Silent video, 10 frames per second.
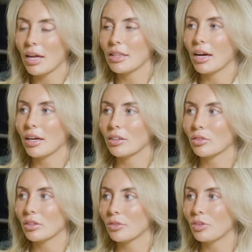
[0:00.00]
And then
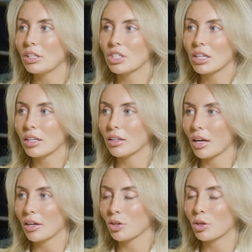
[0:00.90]
the Fiji
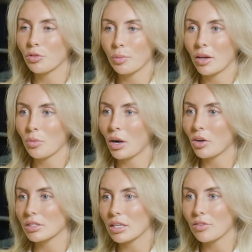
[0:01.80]
government went
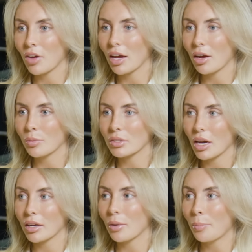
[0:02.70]
on TV and was
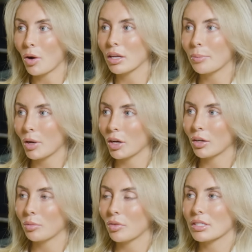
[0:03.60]
like, Bonnie
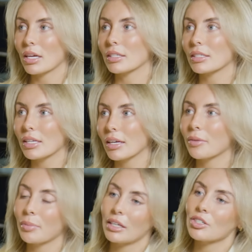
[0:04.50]
Blue, well, they said
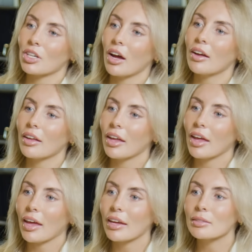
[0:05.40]
Tia Billinger
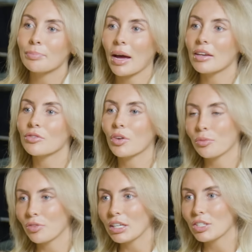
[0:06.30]
is banned from
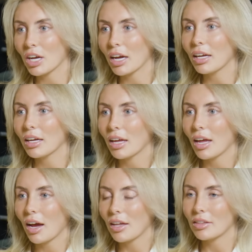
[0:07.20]
Fiji.
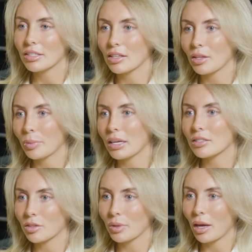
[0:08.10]
And then they sent the police
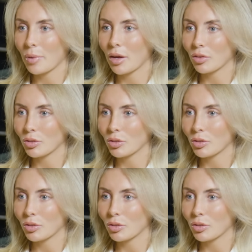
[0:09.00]
to come and get me out of the